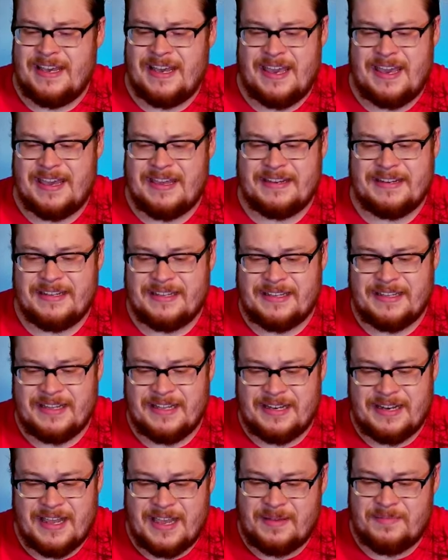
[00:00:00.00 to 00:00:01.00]
and
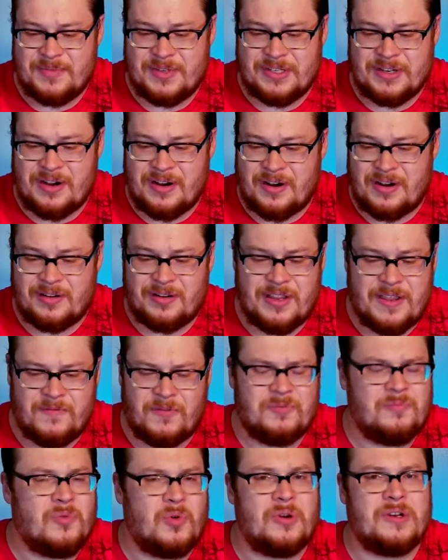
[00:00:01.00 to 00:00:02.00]
the names are
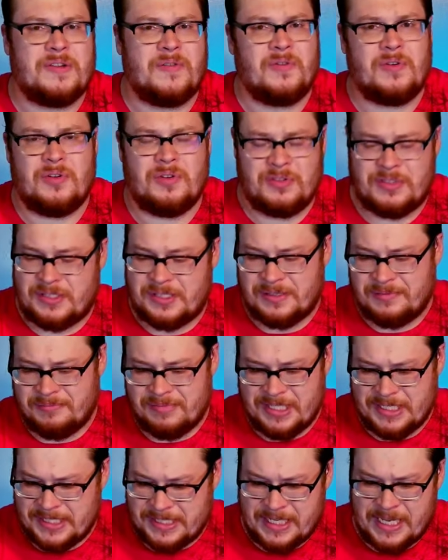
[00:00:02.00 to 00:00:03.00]
even more difficult
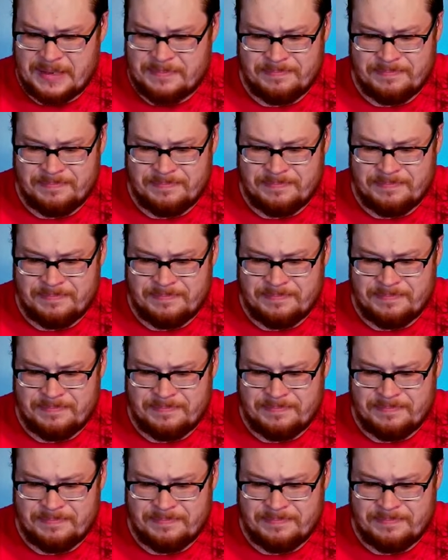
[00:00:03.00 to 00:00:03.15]
to say.